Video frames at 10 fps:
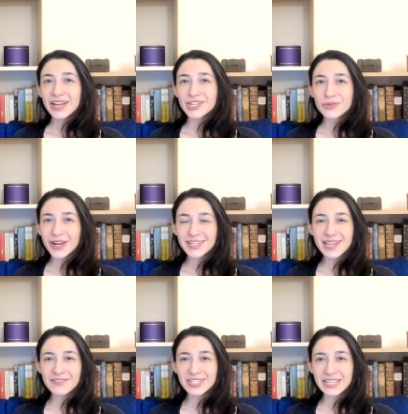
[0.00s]
In
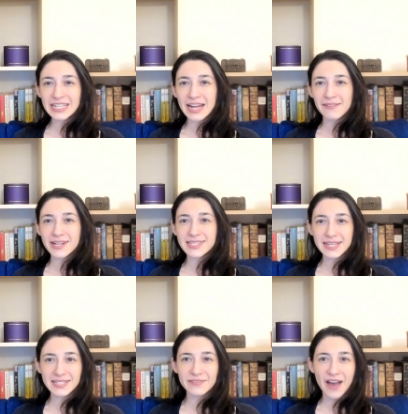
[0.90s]
2017, I read
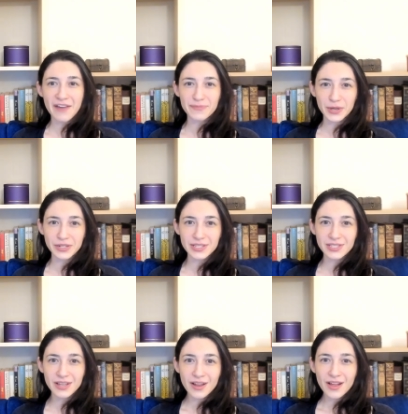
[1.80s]
65 books.